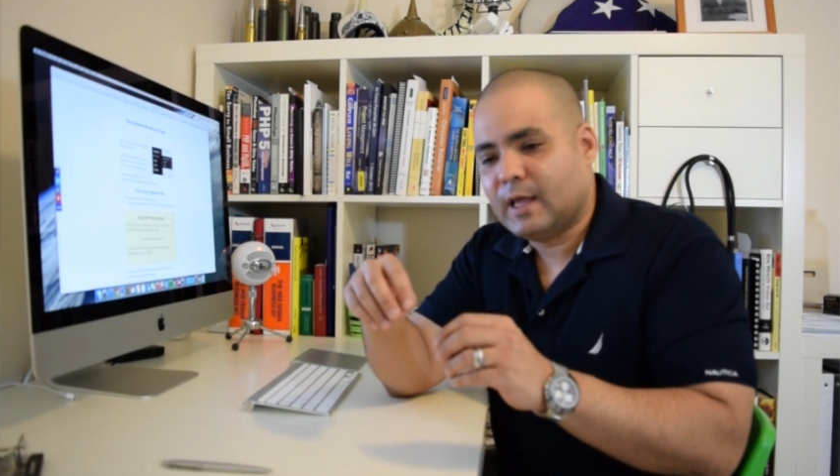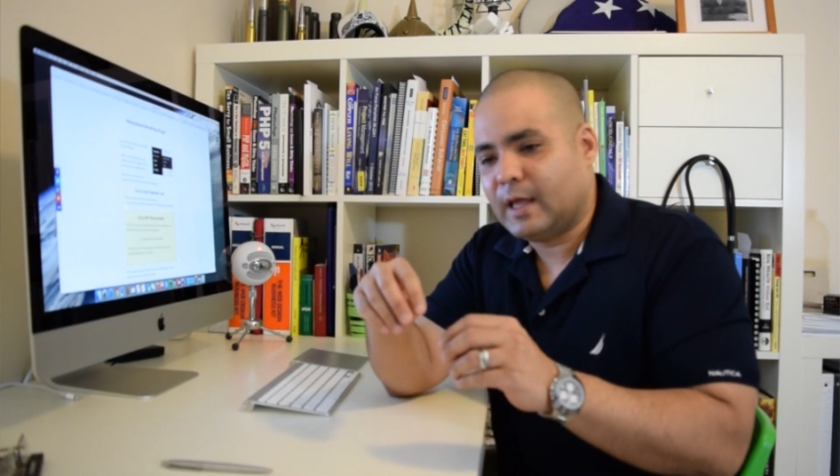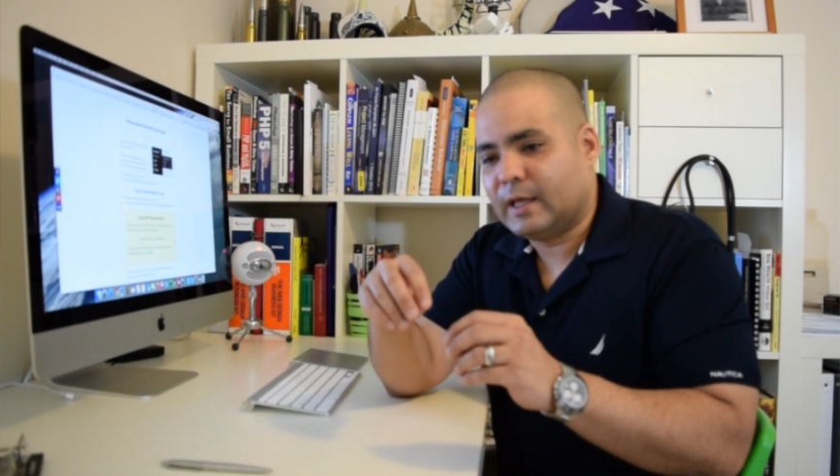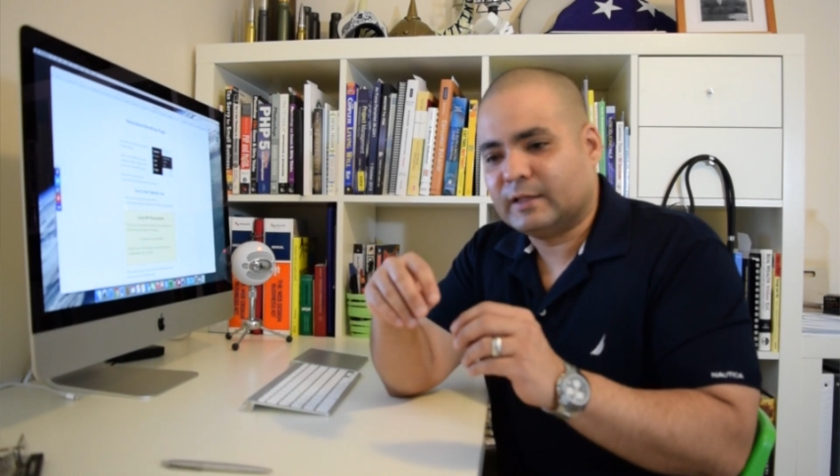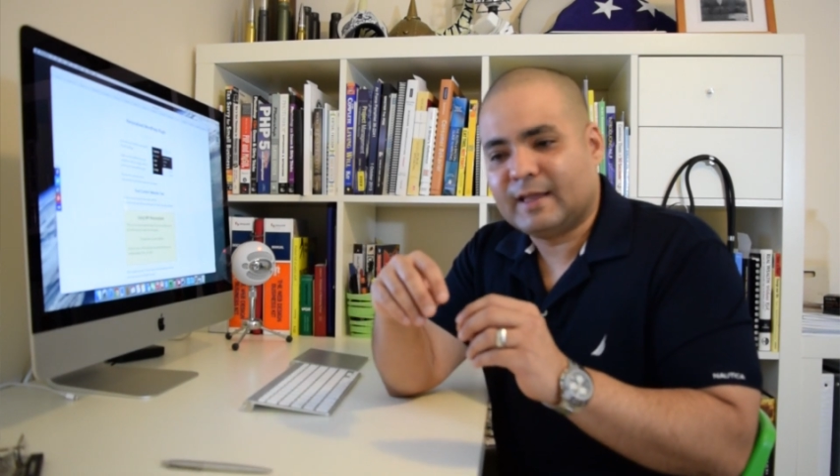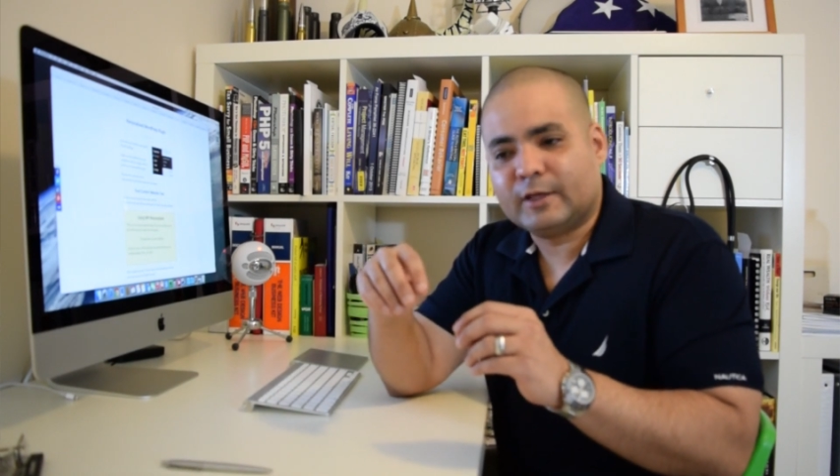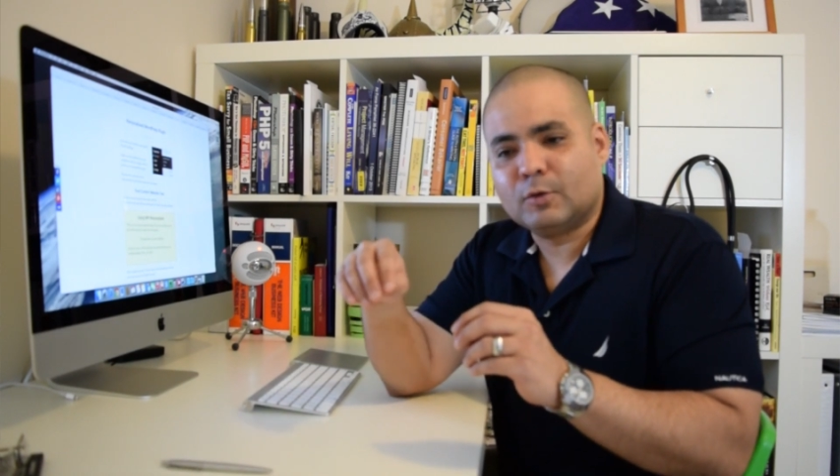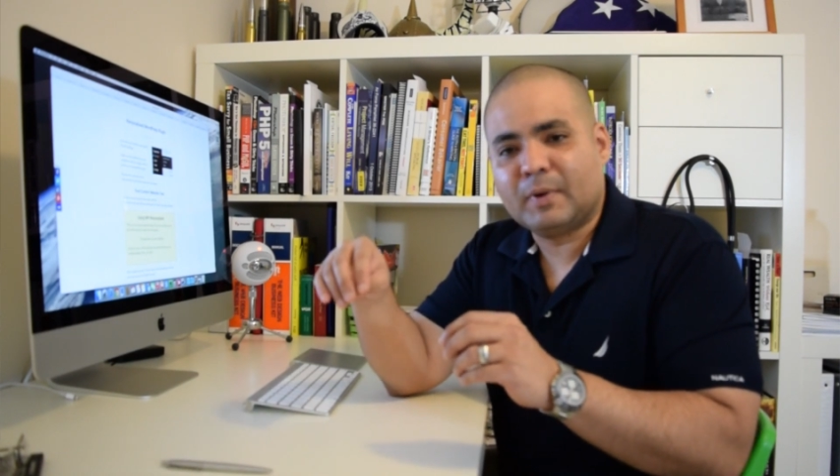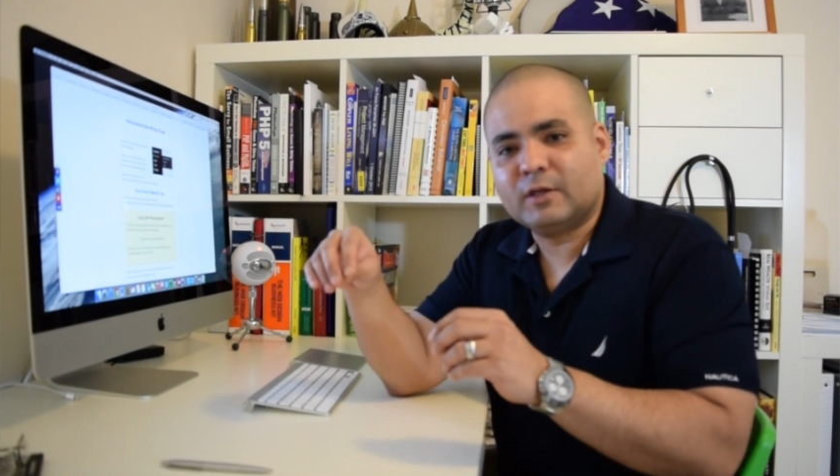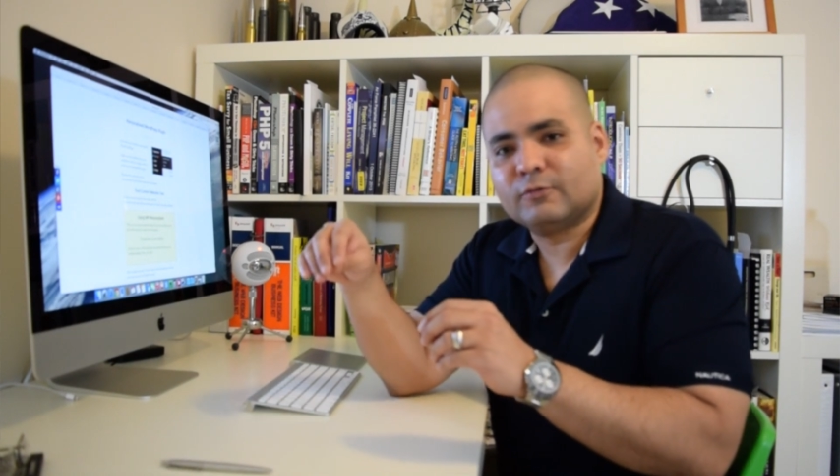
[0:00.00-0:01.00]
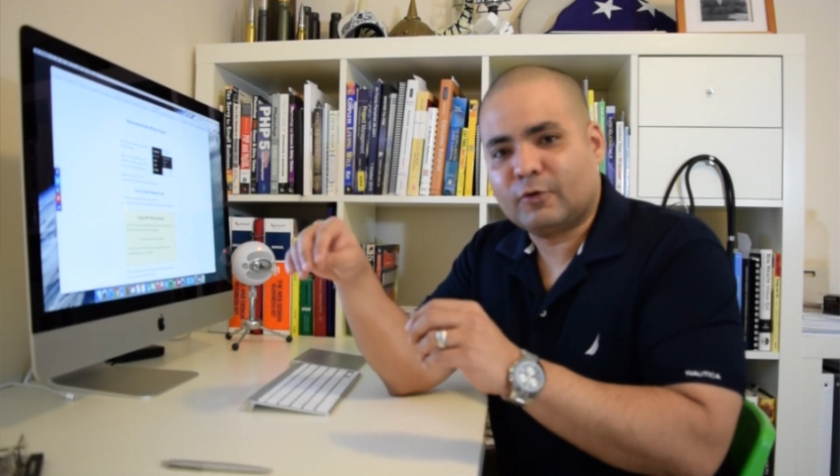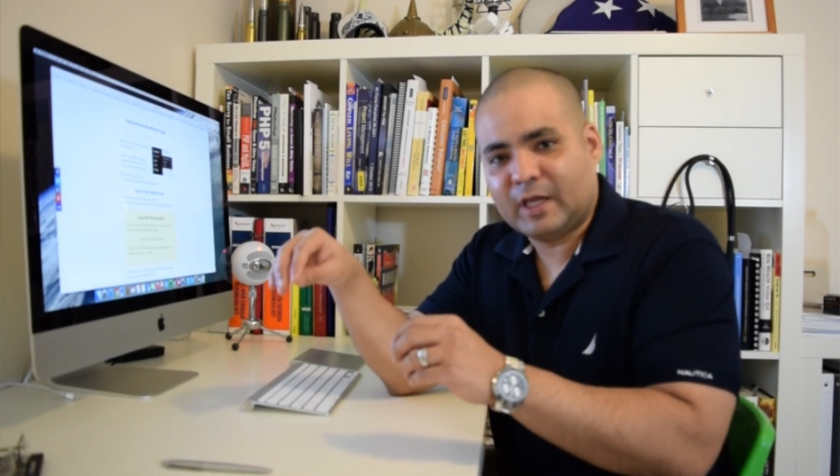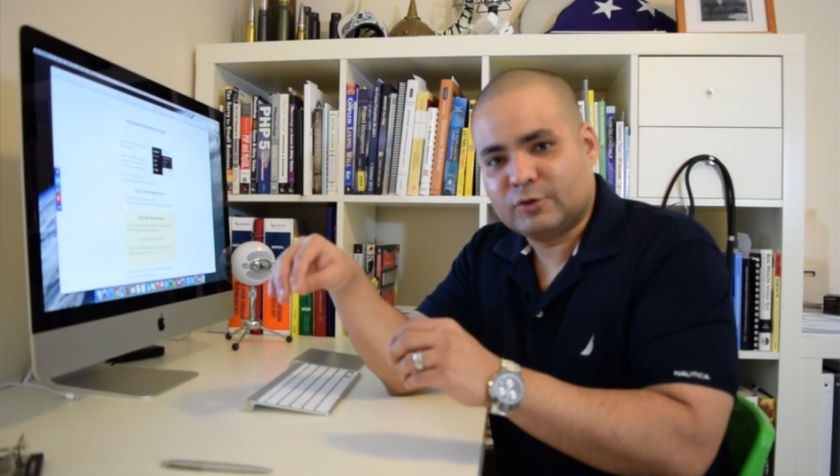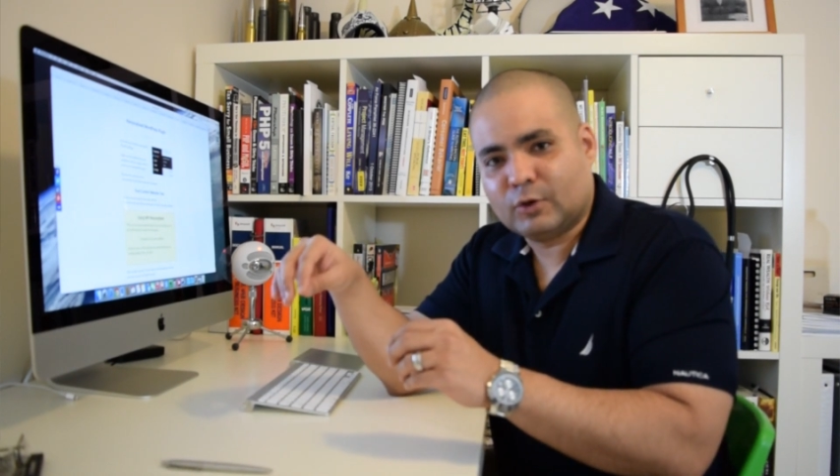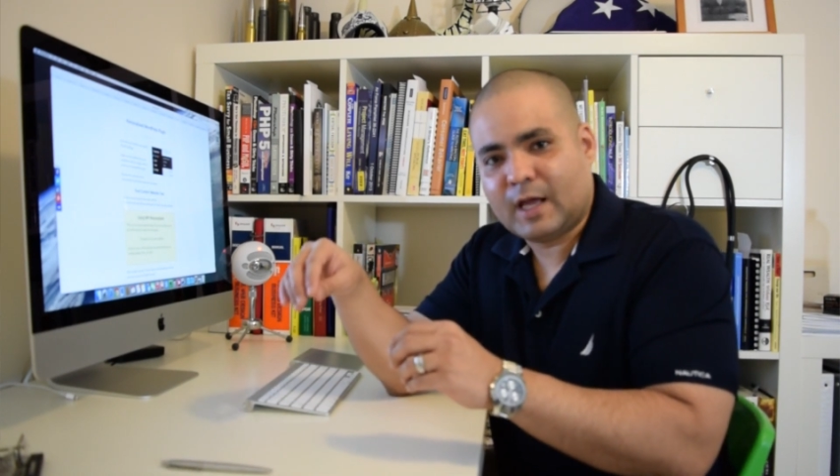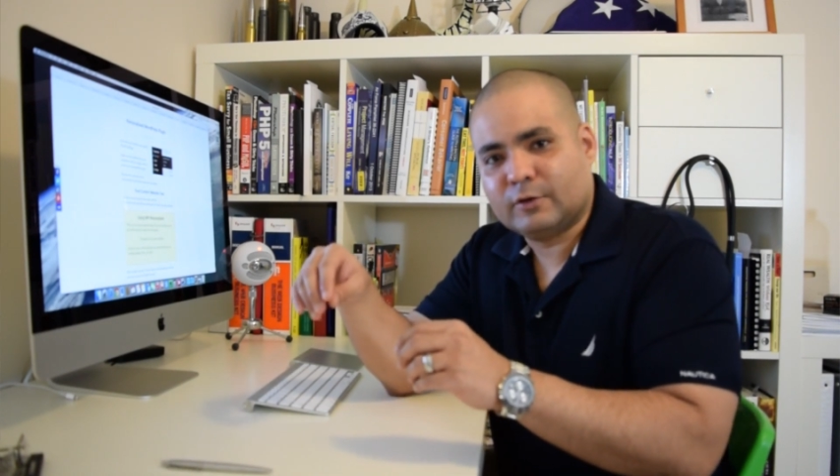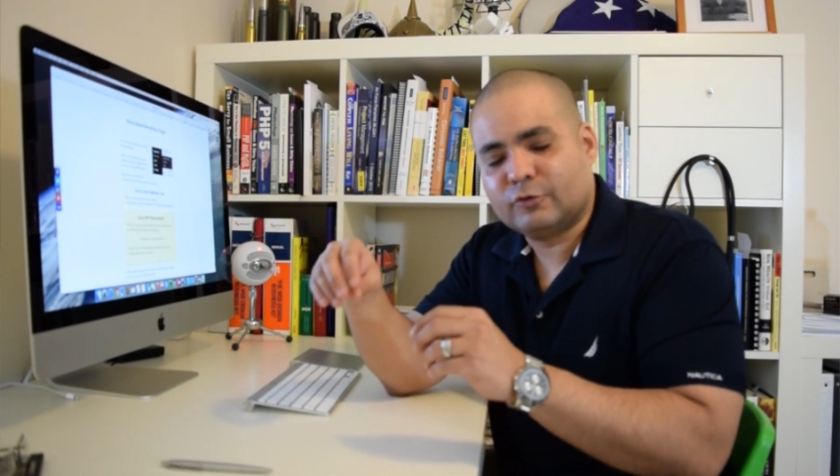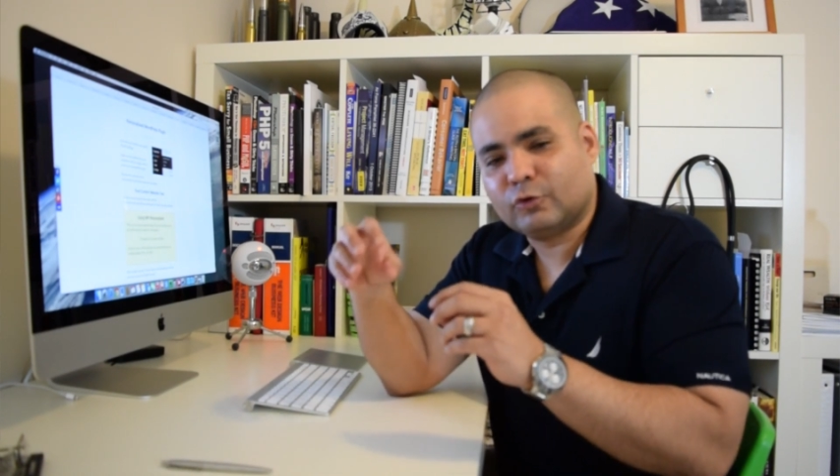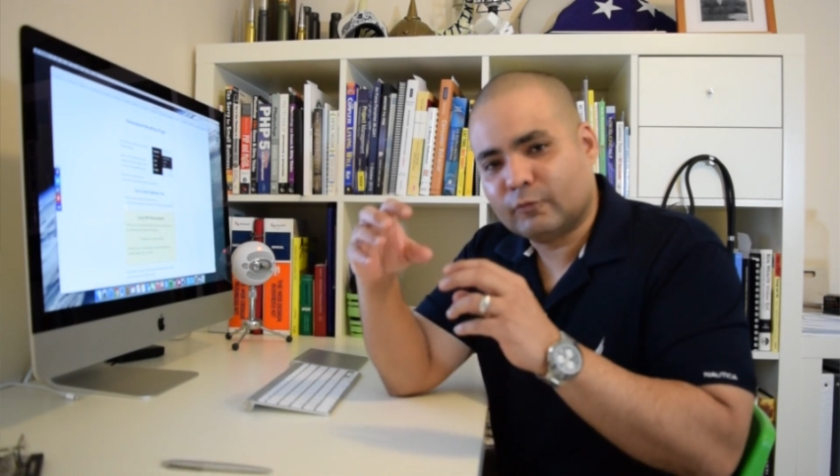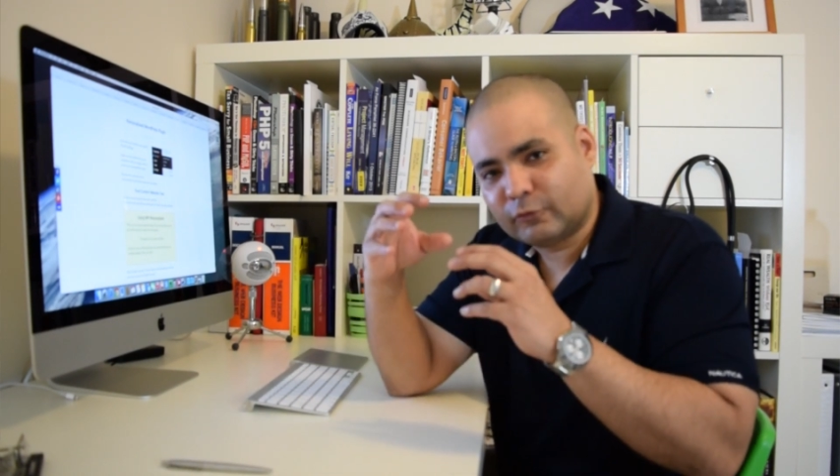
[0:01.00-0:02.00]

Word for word: a thank you page for Angel Anderson,